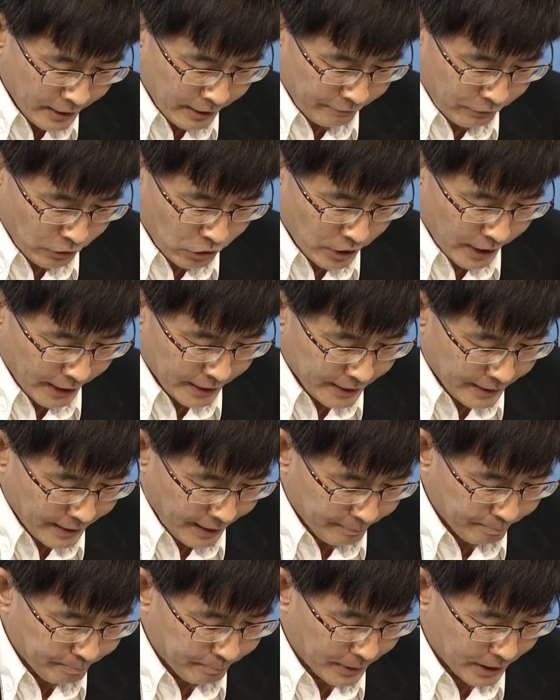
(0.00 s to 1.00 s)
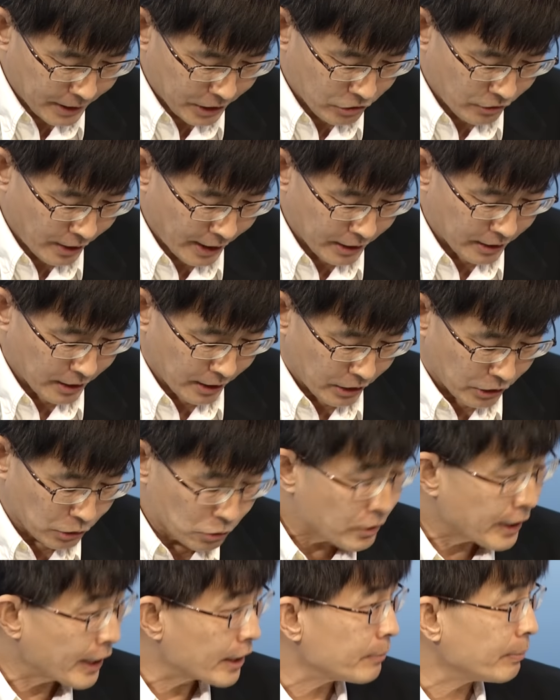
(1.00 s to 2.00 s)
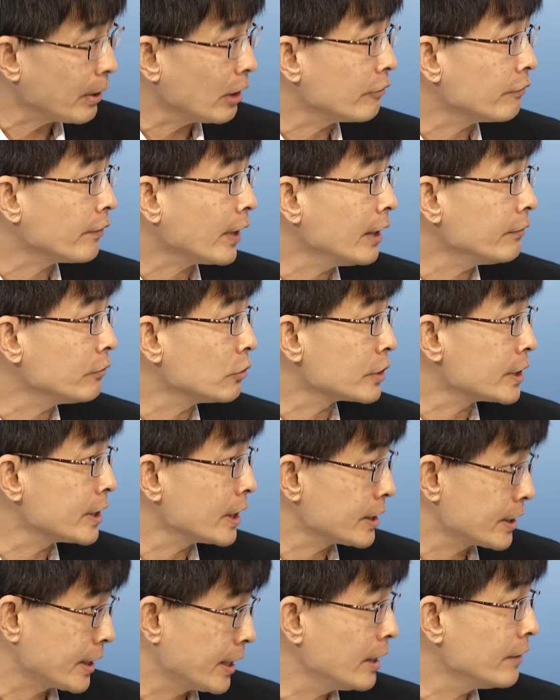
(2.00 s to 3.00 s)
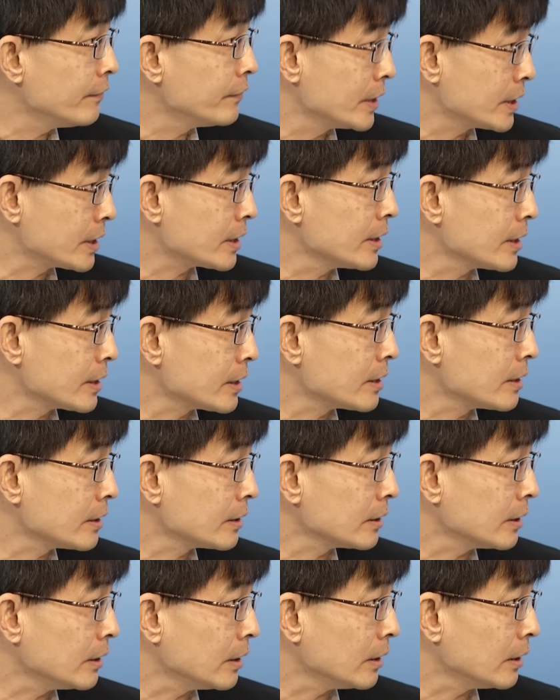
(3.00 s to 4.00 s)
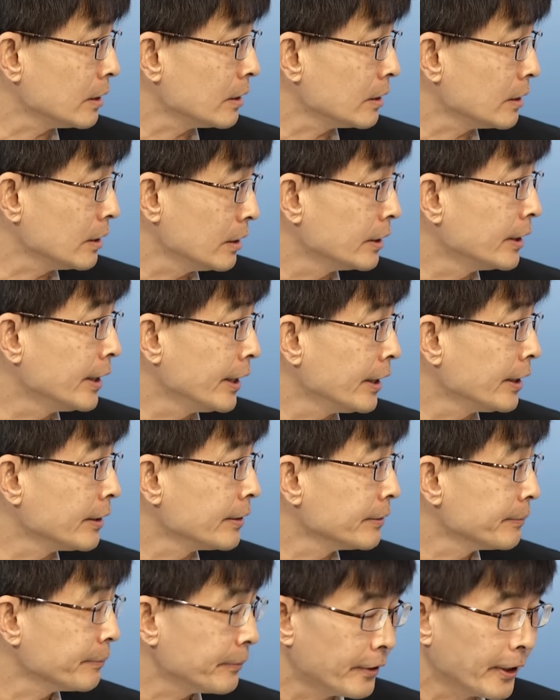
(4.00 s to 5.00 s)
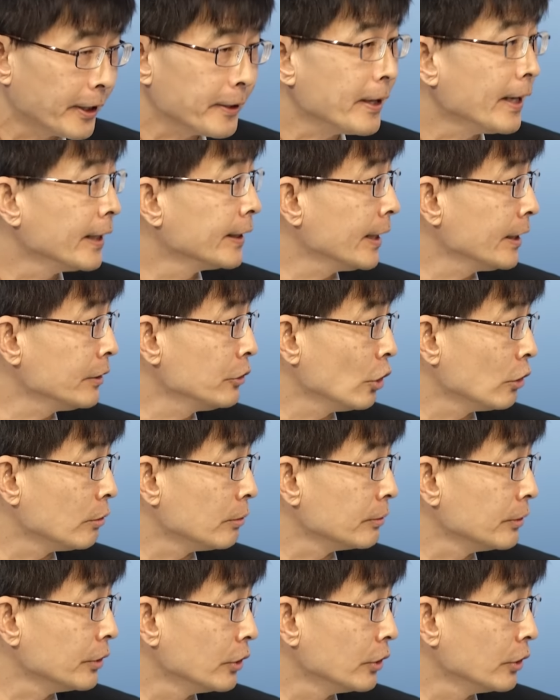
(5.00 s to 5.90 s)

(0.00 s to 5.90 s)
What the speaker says: if you look at the numbers, right, you get about 5 to 6K visitors a day, right? And then your